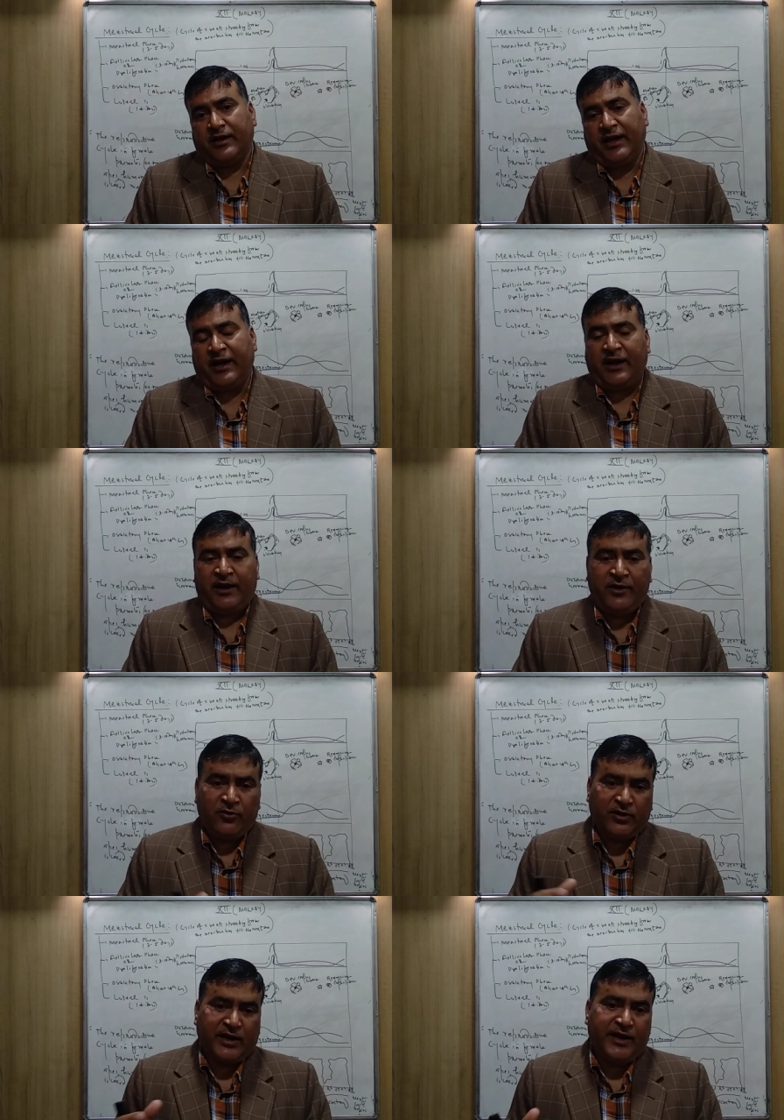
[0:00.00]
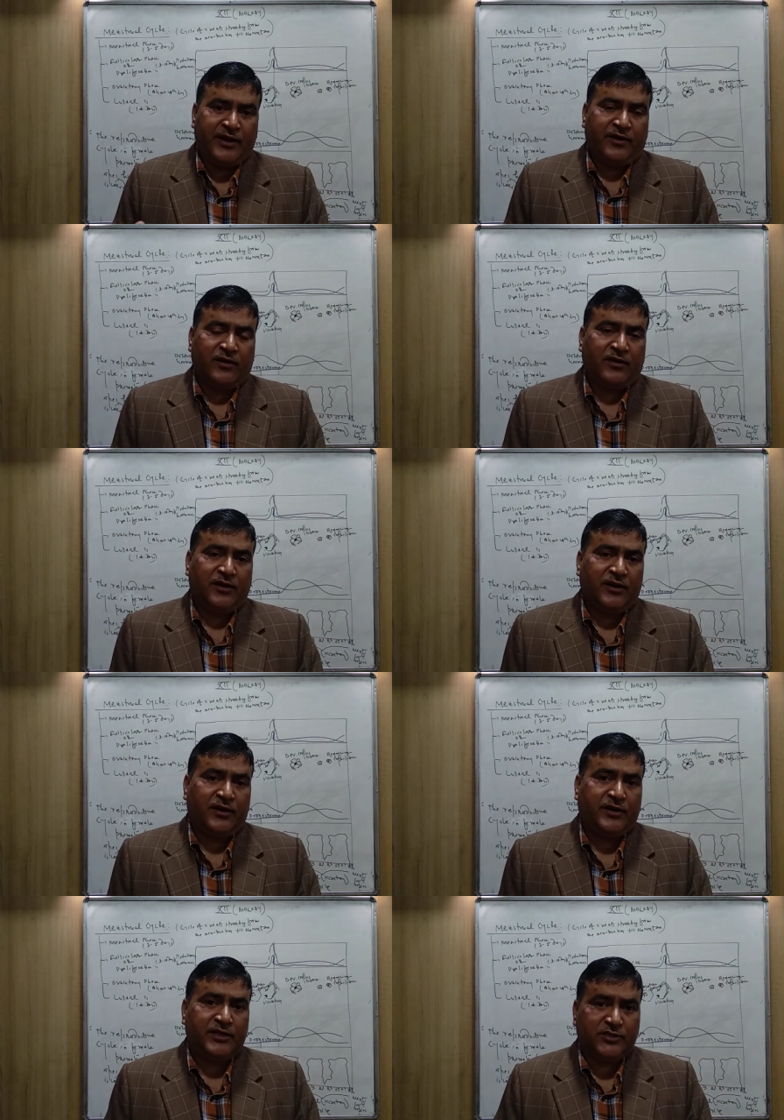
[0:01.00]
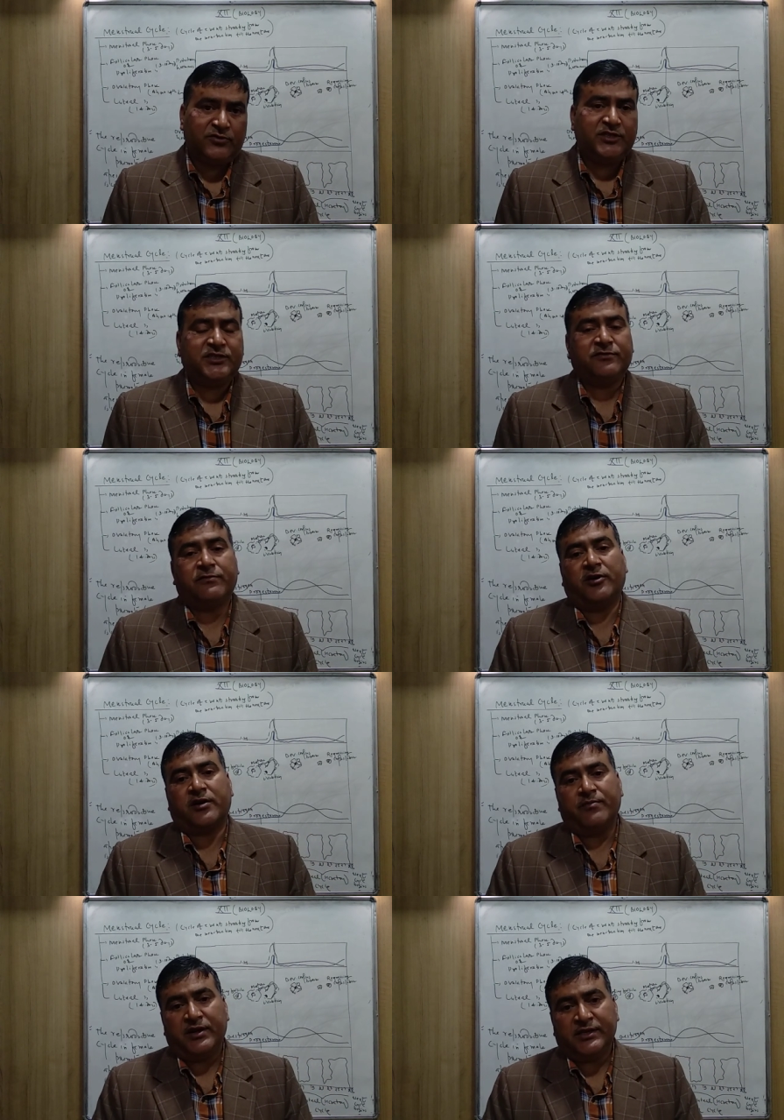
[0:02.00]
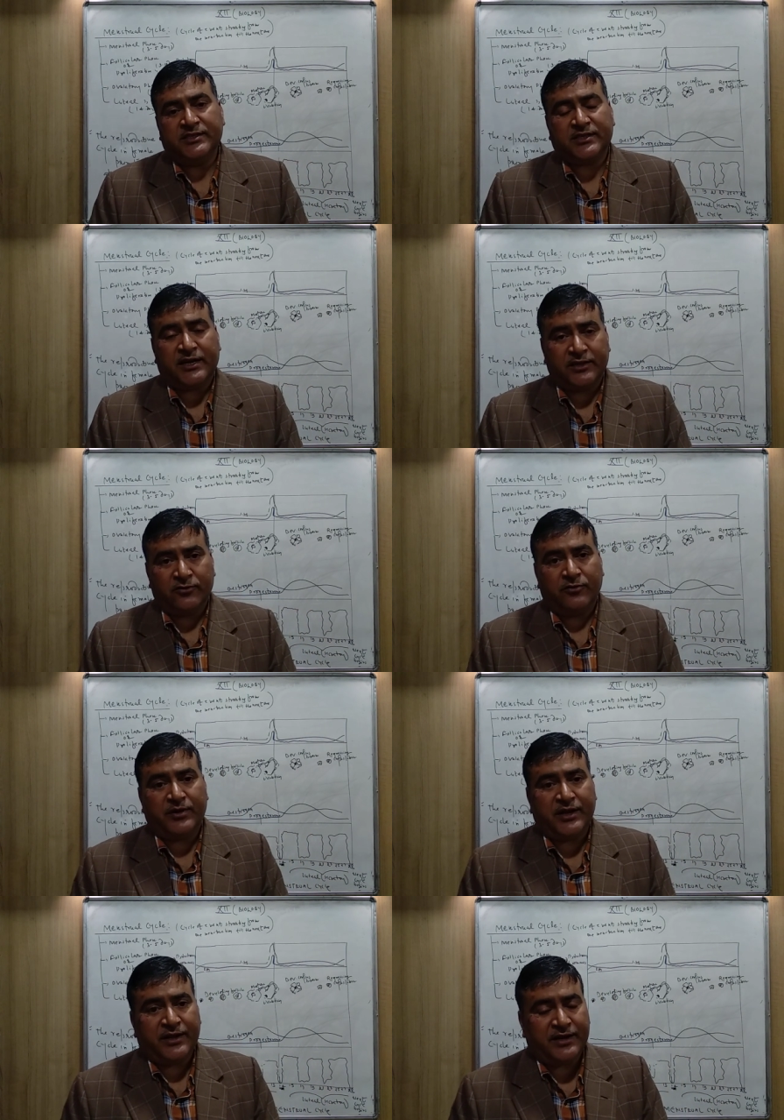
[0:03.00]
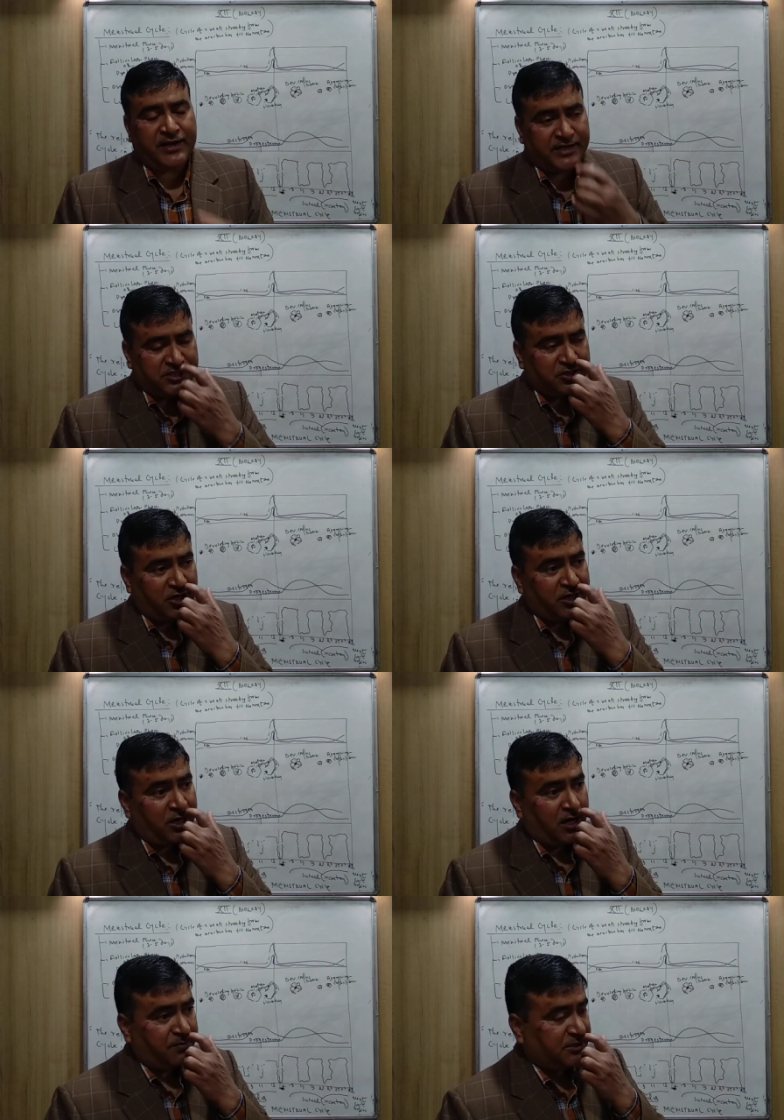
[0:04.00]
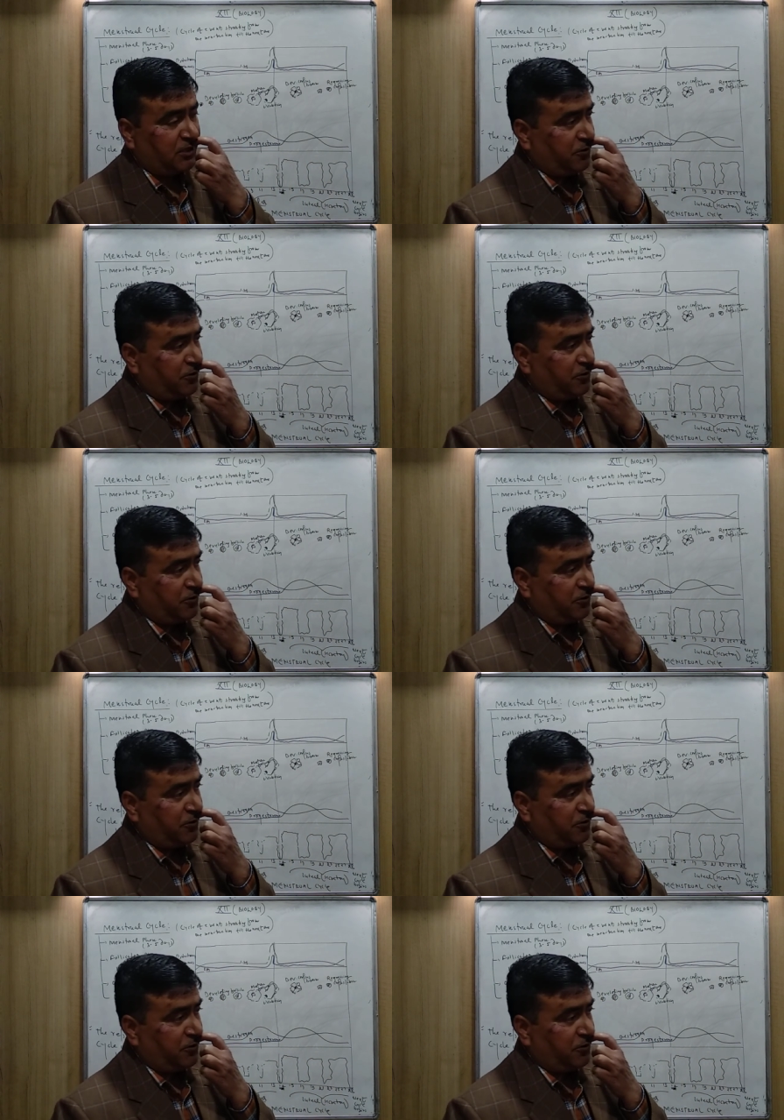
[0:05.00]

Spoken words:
an endocrine tissue is formed inside the ovary, that is called corpus